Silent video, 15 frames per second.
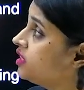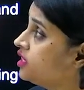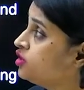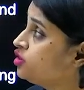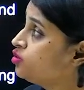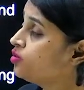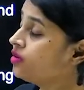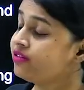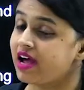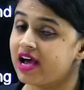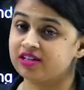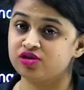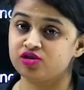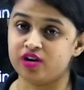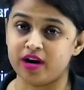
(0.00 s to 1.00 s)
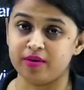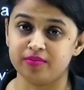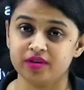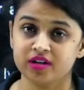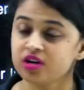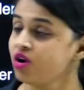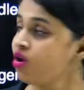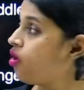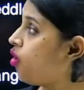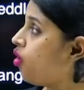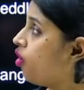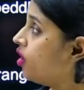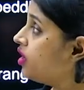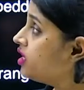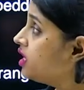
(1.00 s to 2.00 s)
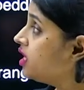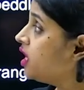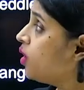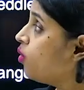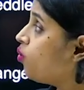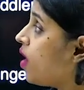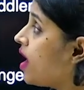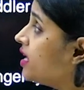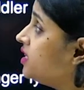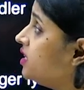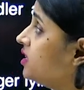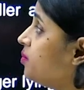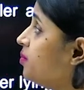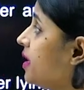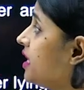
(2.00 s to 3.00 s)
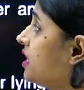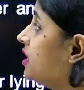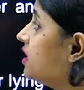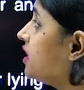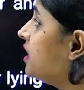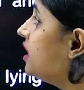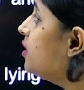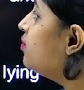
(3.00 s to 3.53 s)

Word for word: into a rat trap? Or, why did the peddler keep